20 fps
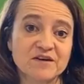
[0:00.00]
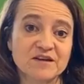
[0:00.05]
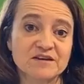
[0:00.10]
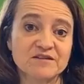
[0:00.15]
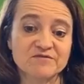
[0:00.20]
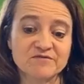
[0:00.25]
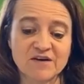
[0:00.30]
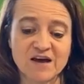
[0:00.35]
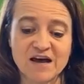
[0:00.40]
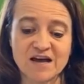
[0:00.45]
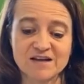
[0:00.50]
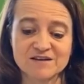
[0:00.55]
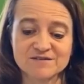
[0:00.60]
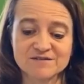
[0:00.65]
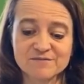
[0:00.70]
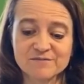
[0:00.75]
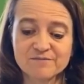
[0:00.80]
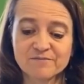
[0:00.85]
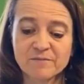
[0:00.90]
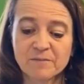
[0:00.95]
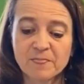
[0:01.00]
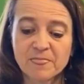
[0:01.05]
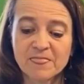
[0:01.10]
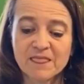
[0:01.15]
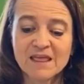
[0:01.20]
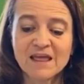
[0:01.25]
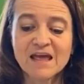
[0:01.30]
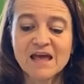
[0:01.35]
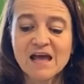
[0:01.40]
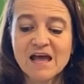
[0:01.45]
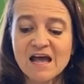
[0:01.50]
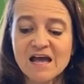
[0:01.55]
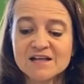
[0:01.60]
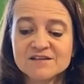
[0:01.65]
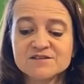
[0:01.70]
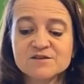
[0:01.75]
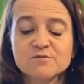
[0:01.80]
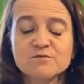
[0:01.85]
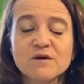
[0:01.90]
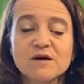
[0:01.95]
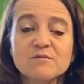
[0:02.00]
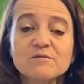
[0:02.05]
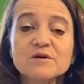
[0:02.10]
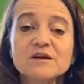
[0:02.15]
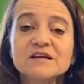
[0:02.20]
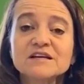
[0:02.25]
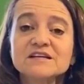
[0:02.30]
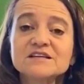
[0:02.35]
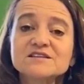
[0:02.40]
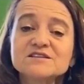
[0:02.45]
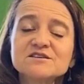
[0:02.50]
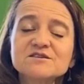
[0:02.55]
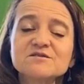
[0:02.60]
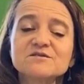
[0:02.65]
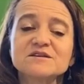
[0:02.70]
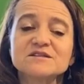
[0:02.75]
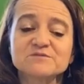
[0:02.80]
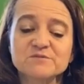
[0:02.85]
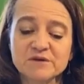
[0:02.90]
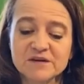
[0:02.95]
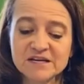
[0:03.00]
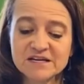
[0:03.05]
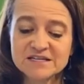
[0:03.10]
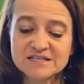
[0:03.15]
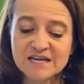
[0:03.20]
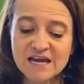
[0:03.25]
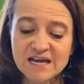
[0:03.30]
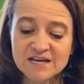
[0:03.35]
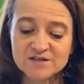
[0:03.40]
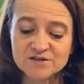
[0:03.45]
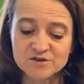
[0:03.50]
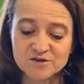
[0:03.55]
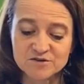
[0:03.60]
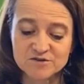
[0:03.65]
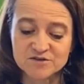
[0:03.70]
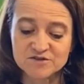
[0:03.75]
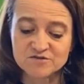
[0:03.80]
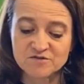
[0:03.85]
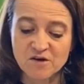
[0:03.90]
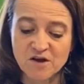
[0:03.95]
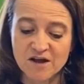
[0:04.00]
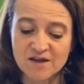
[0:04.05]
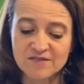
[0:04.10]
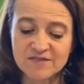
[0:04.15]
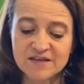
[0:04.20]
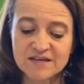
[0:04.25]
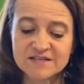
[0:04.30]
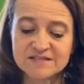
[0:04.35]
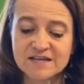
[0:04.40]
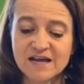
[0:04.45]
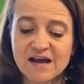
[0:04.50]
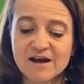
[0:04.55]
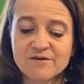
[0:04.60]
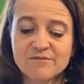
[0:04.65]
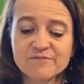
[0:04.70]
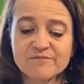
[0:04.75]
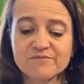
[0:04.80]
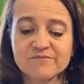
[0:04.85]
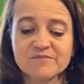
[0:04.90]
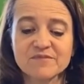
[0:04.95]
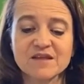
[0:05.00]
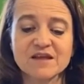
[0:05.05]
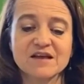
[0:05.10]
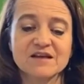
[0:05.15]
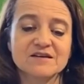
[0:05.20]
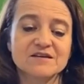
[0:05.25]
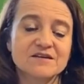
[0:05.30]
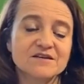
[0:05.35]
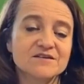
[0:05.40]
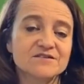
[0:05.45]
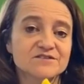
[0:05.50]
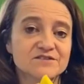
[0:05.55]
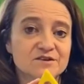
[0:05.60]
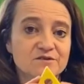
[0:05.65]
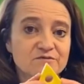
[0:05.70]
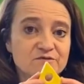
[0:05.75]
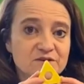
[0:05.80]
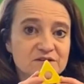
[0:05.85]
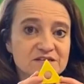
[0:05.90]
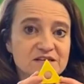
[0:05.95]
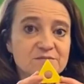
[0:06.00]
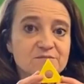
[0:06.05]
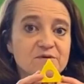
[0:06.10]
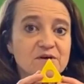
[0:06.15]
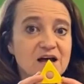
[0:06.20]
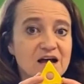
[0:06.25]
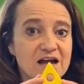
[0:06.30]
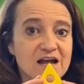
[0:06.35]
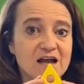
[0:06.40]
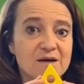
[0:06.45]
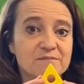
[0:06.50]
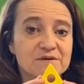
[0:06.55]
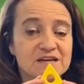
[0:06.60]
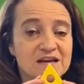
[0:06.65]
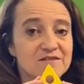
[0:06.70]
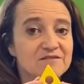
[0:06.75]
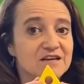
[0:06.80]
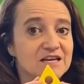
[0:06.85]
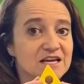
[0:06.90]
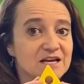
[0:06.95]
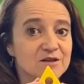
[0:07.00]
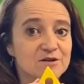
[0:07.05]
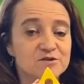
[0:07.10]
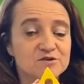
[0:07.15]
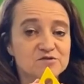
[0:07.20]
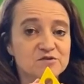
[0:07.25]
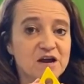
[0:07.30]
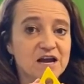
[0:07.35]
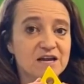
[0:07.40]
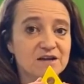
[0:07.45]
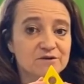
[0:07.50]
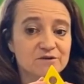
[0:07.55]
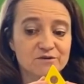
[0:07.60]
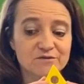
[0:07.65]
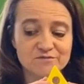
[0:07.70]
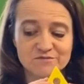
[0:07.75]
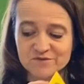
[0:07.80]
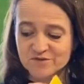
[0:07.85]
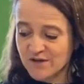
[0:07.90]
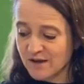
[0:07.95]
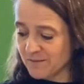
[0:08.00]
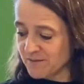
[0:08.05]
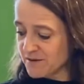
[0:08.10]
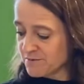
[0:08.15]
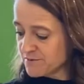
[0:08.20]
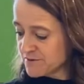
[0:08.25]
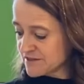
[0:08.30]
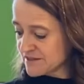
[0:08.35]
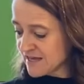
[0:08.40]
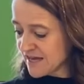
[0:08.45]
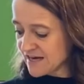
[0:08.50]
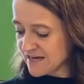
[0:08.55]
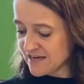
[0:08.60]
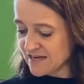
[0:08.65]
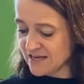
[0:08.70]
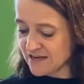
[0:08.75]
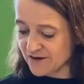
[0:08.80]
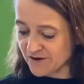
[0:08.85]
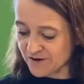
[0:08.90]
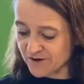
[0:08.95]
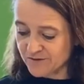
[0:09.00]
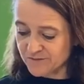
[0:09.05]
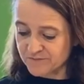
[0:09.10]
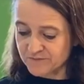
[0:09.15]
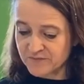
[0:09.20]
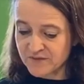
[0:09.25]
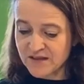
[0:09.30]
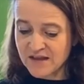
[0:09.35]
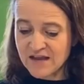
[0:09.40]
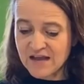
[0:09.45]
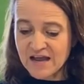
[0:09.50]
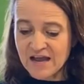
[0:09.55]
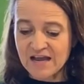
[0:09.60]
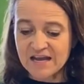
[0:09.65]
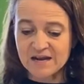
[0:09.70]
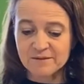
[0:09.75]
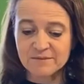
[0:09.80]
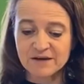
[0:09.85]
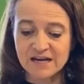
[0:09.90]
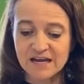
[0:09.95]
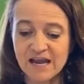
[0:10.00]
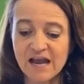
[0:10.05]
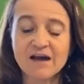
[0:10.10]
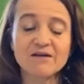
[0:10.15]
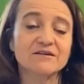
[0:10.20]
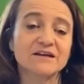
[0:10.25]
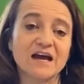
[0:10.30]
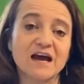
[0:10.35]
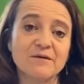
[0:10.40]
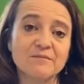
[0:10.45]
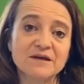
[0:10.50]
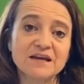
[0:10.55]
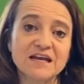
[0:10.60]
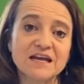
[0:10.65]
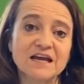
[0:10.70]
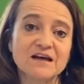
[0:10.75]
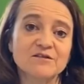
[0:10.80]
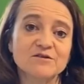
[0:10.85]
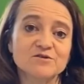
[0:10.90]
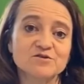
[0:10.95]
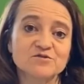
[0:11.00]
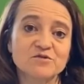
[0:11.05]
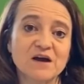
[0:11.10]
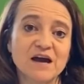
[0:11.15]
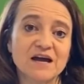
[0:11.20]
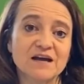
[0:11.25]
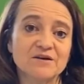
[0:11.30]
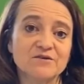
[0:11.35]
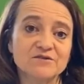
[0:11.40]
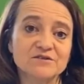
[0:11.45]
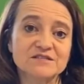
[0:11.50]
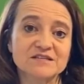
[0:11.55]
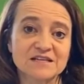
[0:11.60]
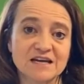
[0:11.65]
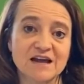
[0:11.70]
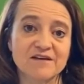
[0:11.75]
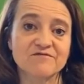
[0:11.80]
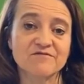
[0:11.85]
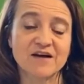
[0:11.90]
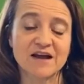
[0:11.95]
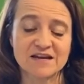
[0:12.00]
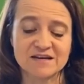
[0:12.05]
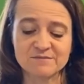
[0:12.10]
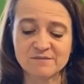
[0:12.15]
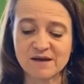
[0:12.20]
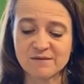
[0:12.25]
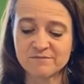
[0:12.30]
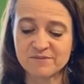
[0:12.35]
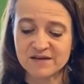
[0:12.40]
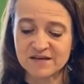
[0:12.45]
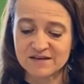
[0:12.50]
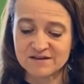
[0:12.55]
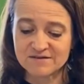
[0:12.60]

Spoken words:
Defined. And so what we're gonna do is we're gonna take turns drawing things out. So for example, I happen to have a yellow triangle. So I'm gonna put that here and I'm gonna count how many yellow triangles can I find in my bin.